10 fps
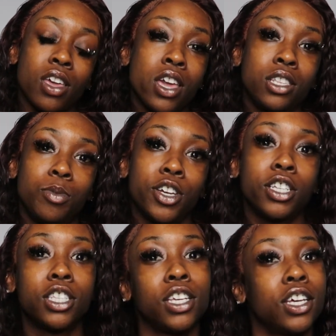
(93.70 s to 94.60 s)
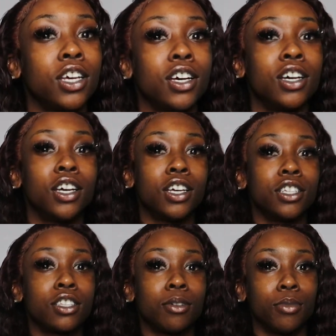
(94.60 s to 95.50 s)
experiencing a
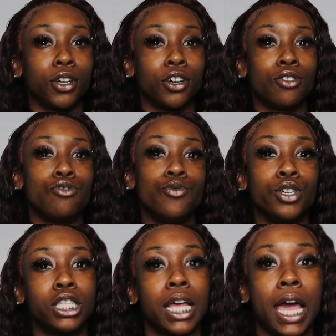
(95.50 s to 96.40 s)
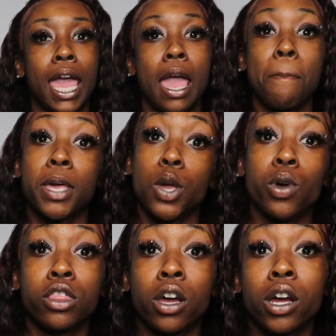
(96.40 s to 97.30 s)
customer who was not happy
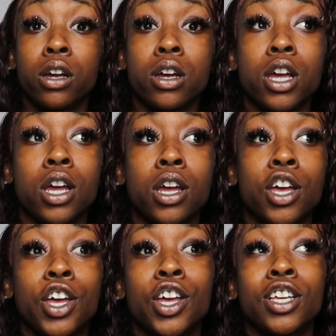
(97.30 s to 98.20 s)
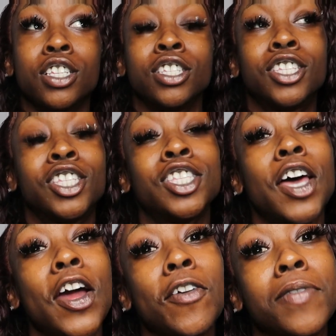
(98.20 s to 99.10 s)
with her
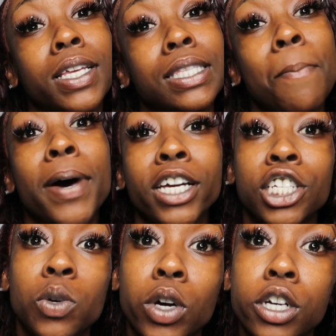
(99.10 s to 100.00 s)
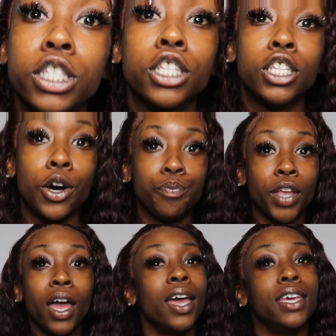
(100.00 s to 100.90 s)
service but she was so
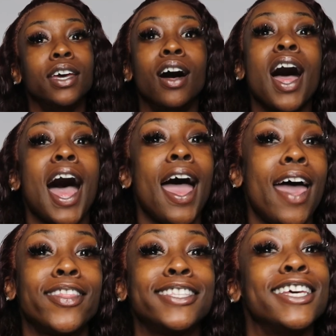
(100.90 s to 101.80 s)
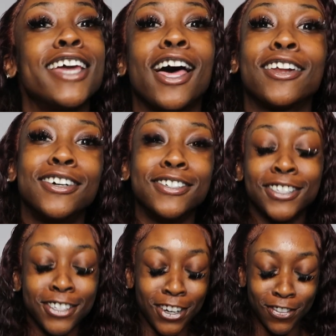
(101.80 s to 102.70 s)
yeah i have to tell y'all the whole
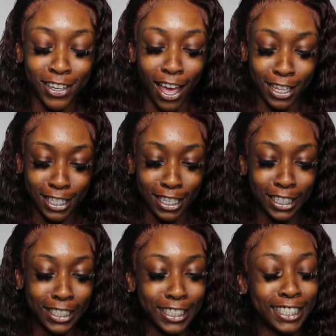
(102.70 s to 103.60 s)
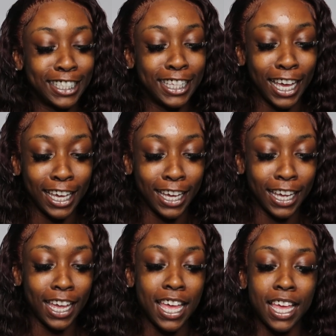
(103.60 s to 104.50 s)
story for y'all to
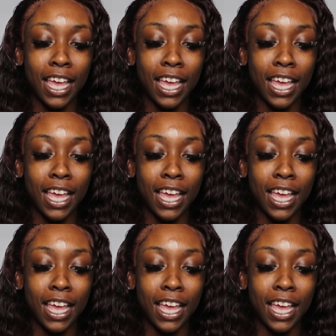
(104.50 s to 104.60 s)
understand